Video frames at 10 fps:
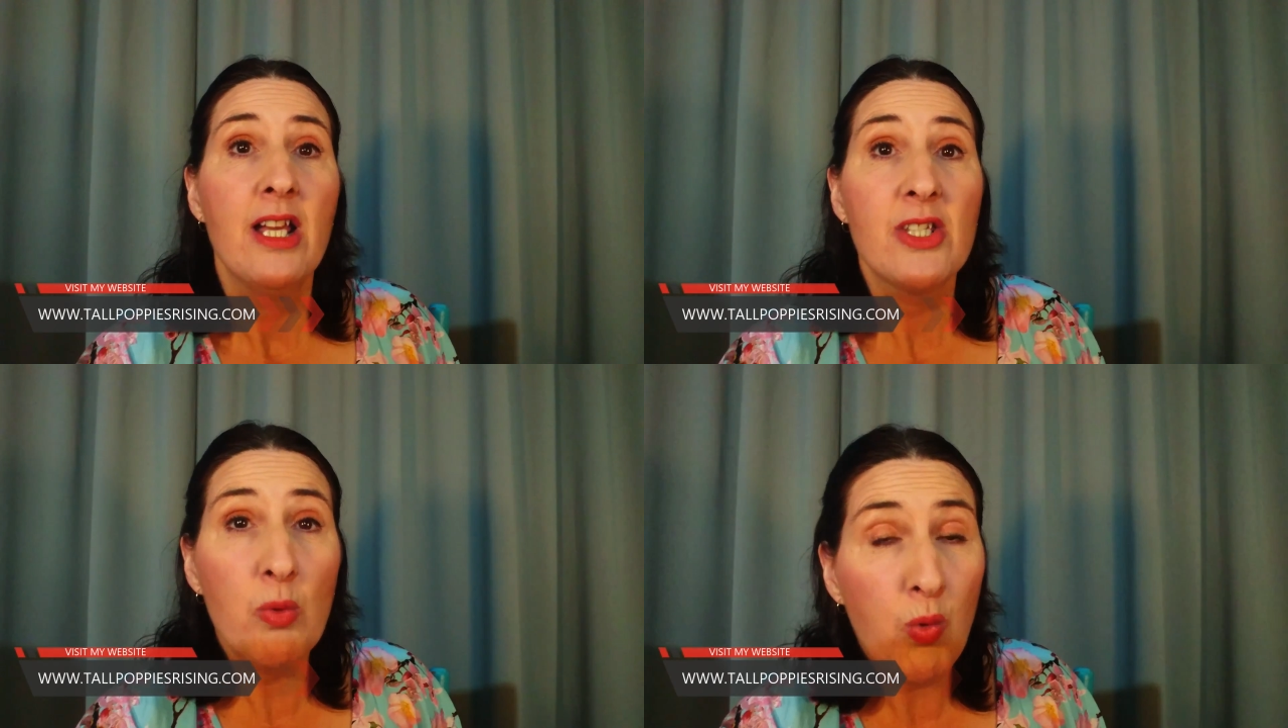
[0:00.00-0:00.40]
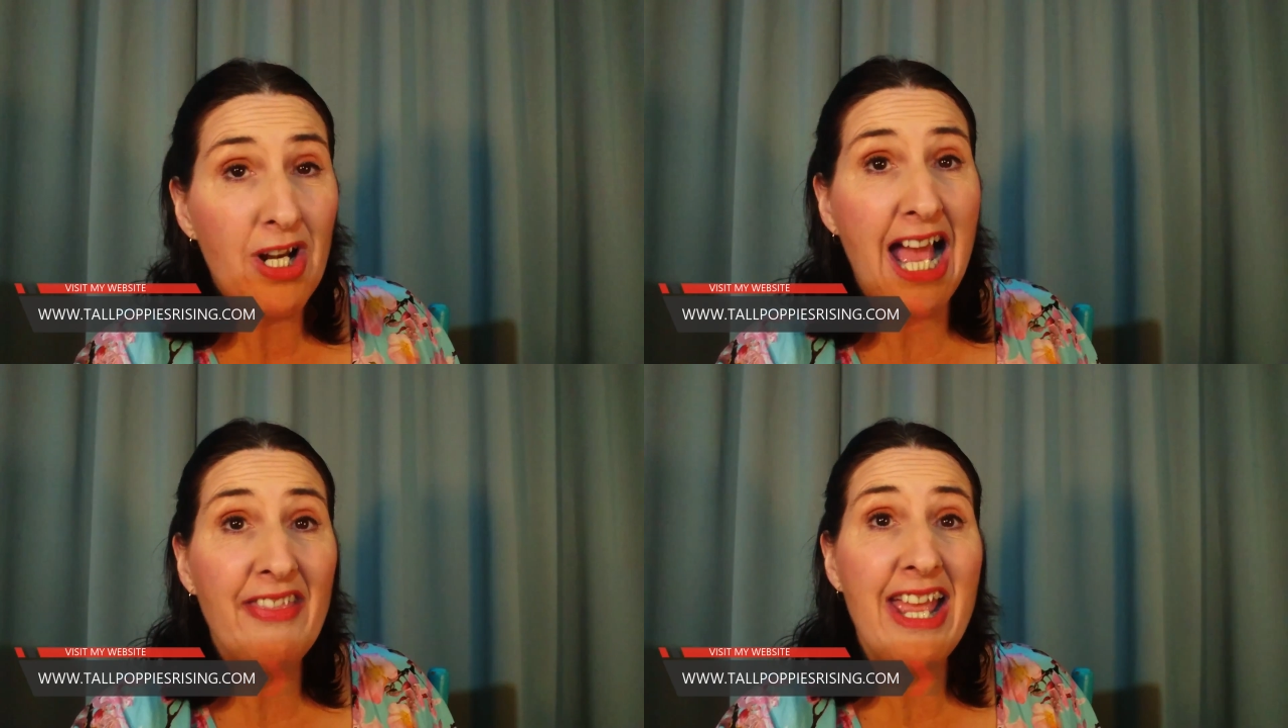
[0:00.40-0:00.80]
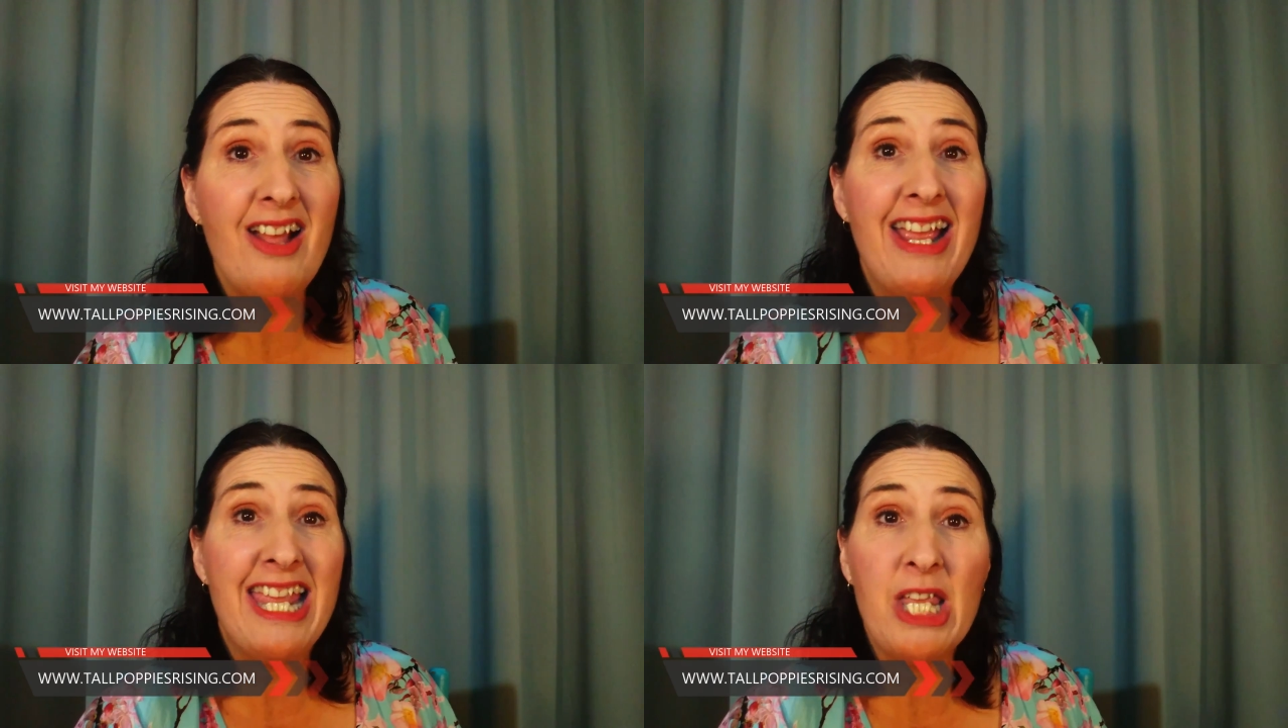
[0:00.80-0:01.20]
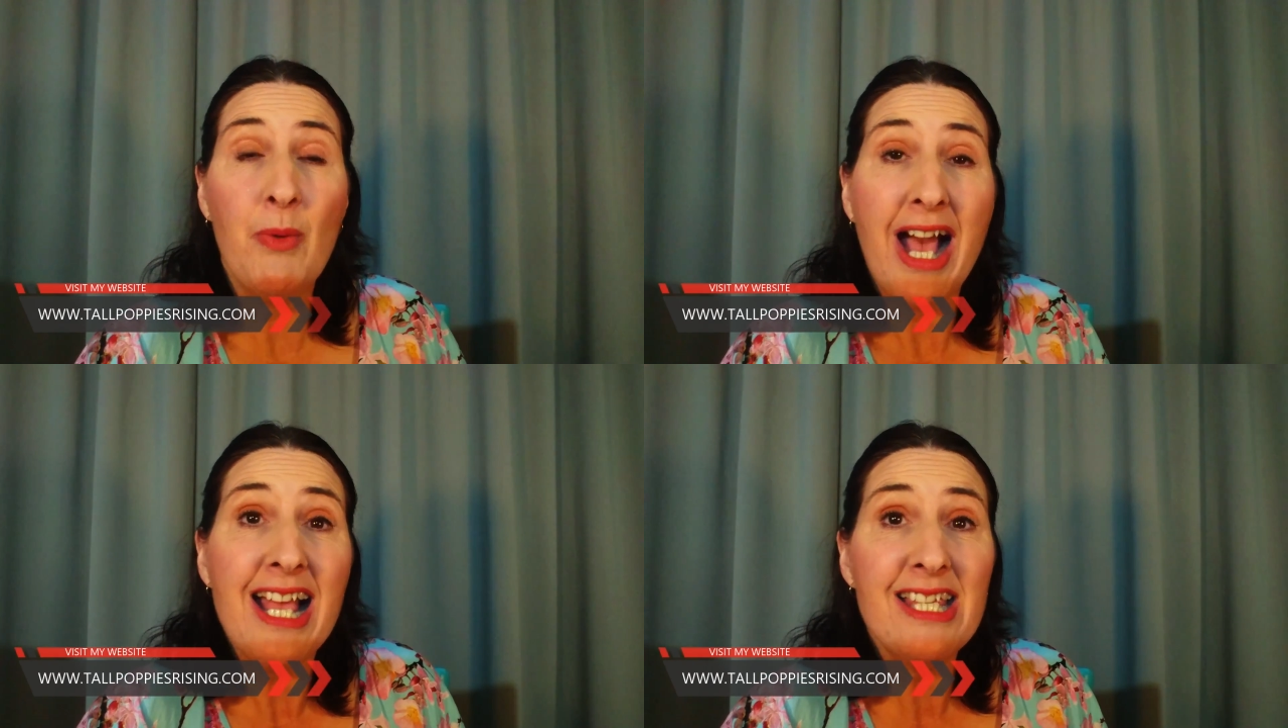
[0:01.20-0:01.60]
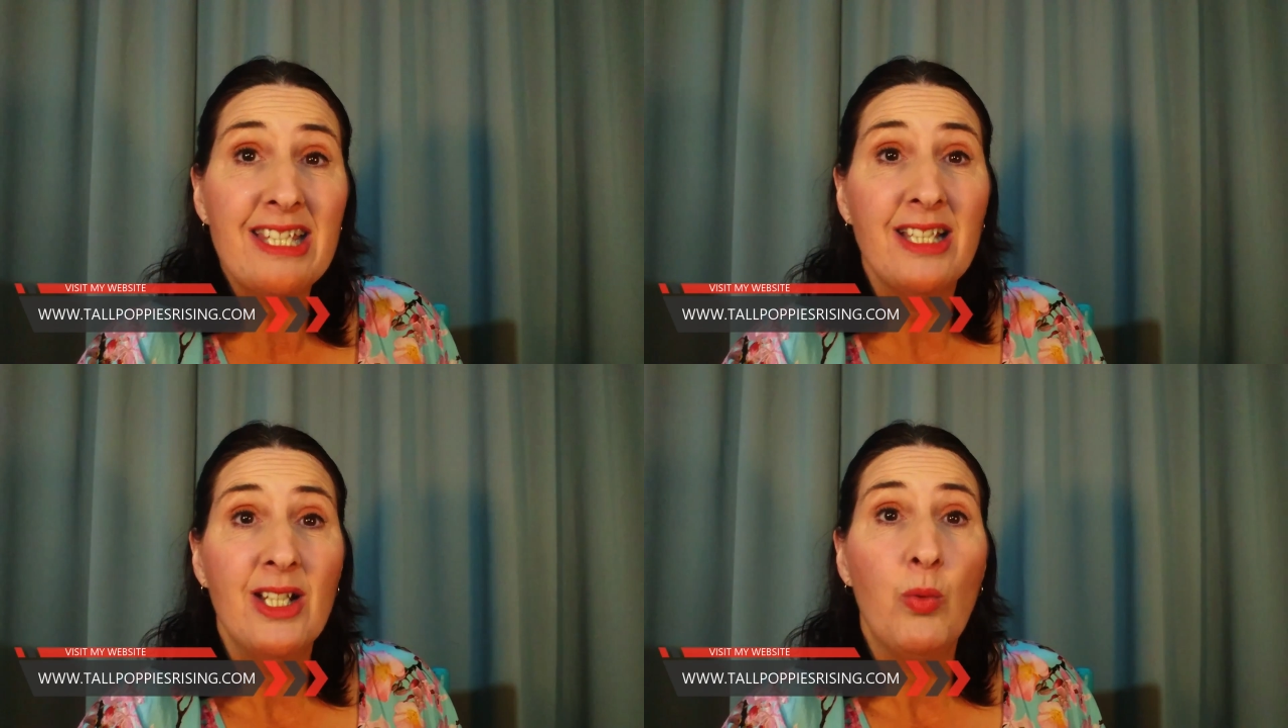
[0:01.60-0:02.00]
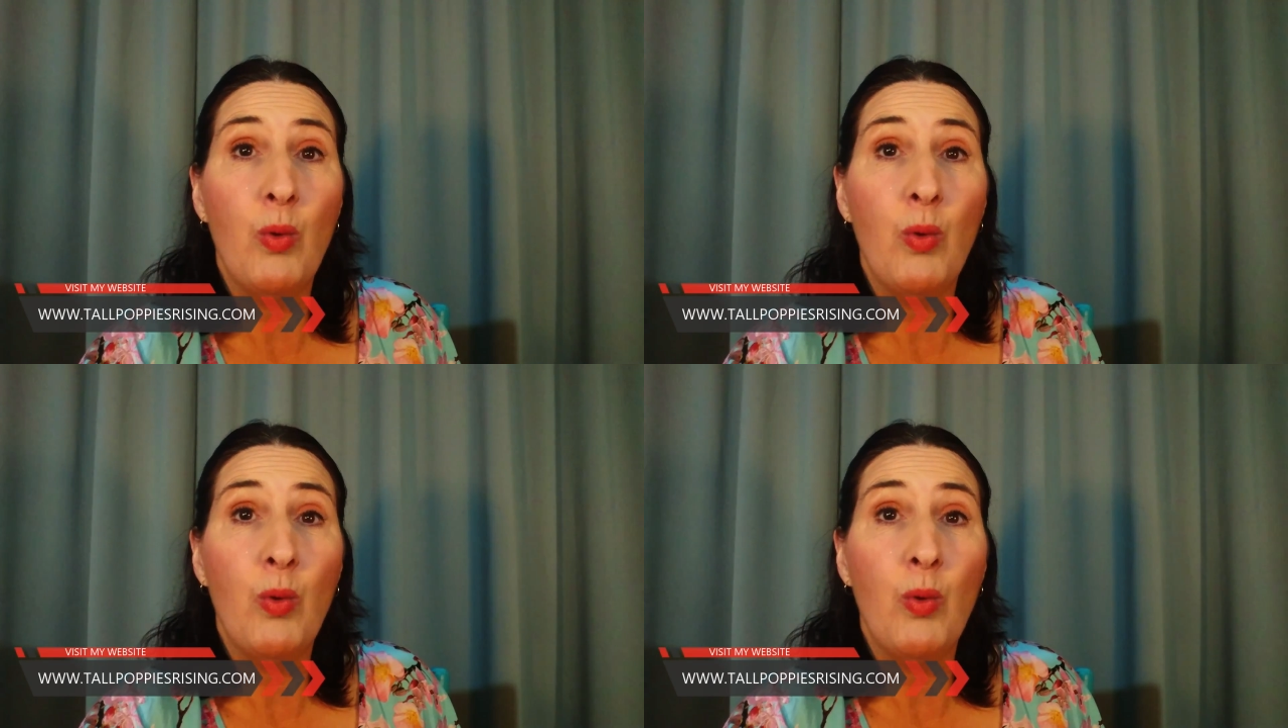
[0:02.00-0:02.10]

So, what are they, I hear you ask?